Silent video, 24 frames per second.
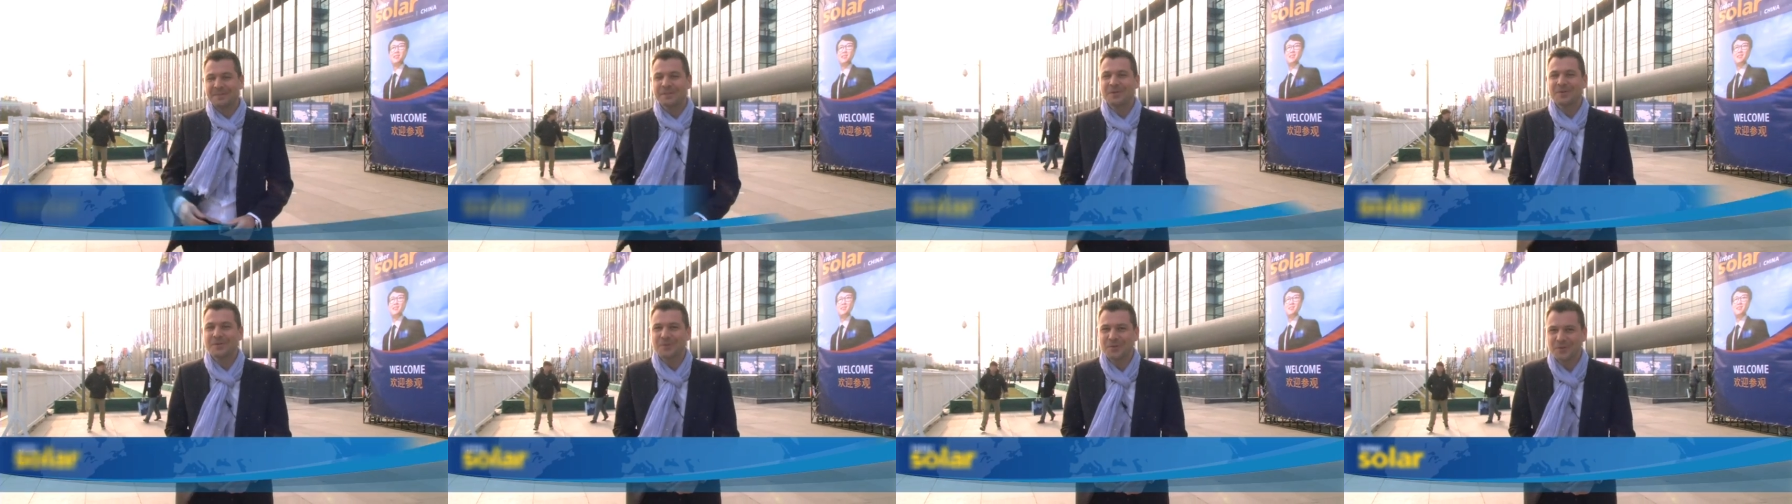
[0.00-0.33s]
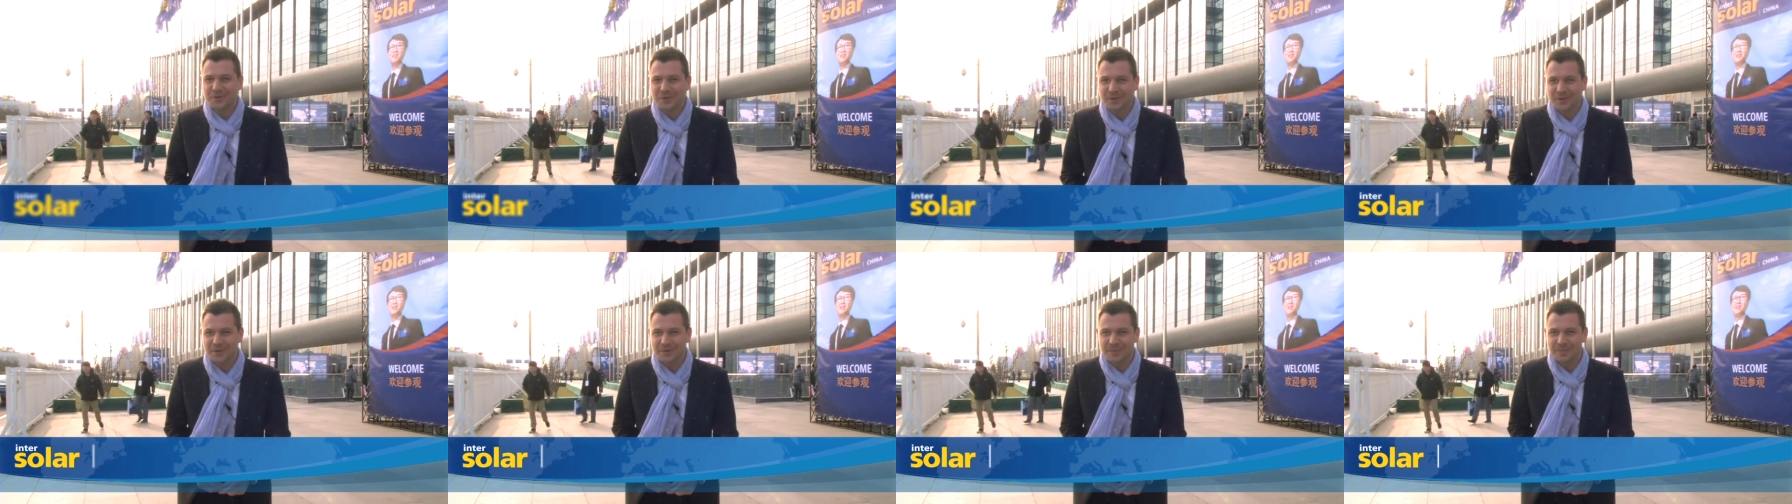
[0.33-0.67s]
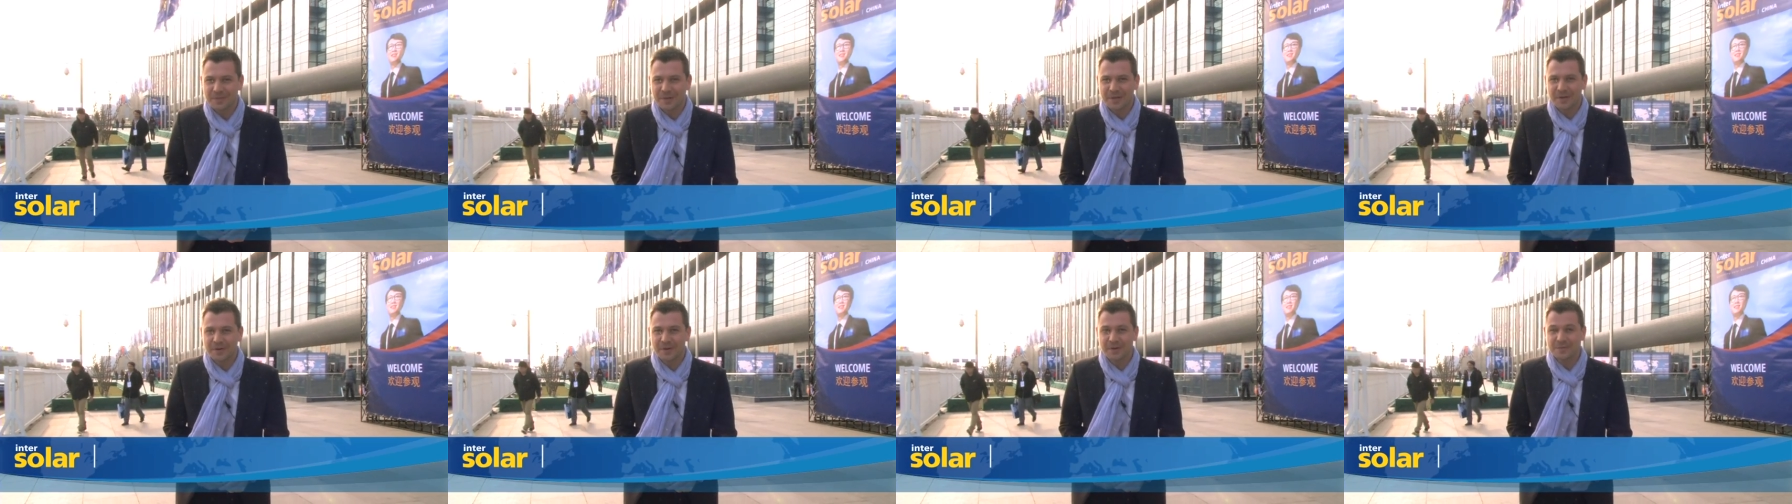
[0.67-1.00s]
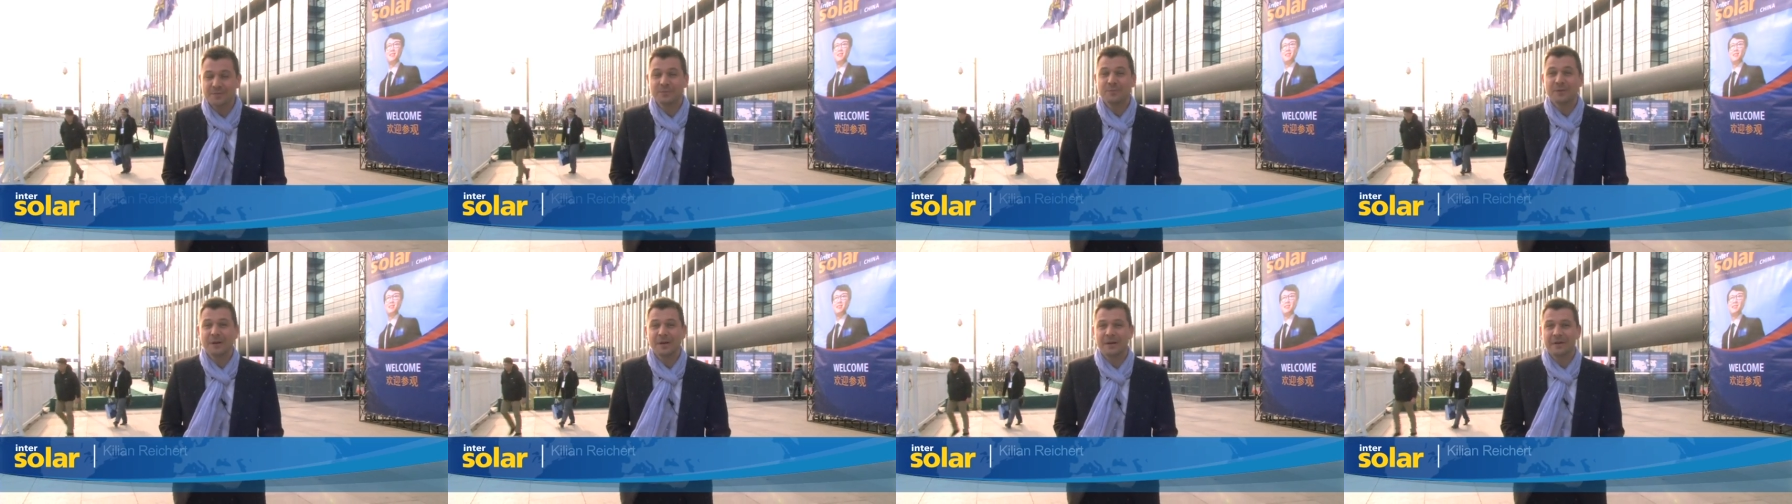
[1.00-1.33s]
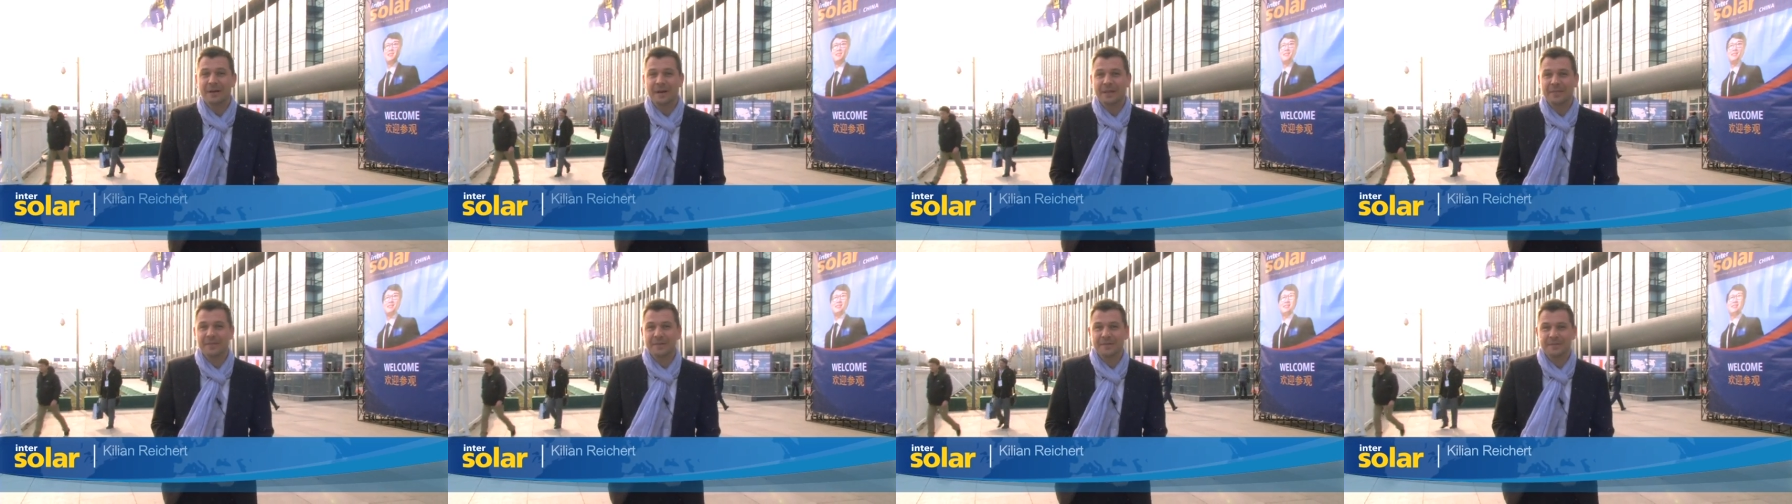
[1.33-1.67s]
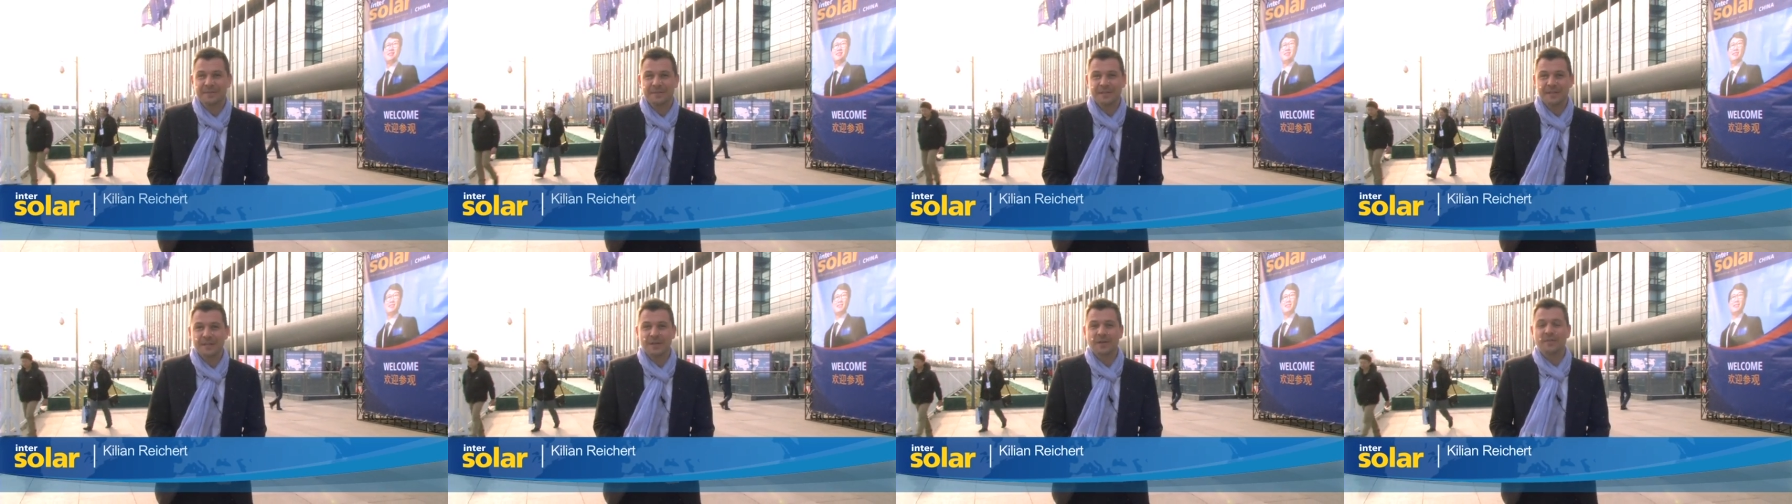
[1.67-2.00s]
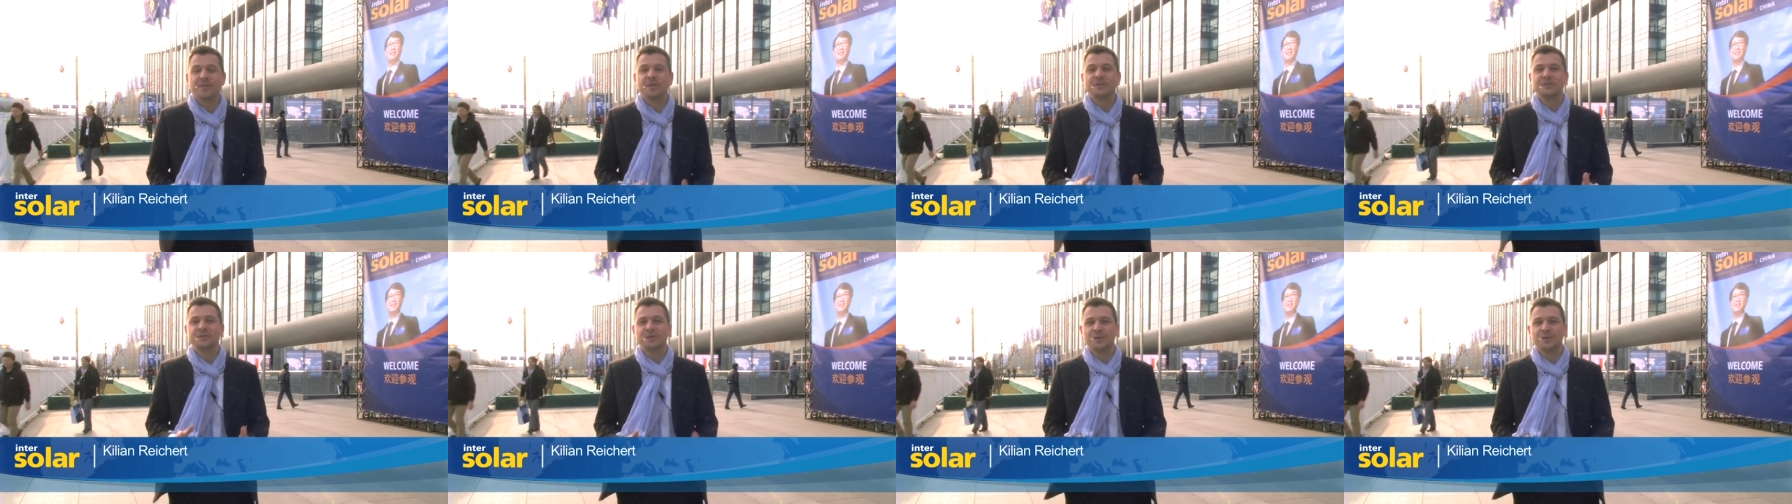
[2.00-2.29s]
You should, because we are at the scene of the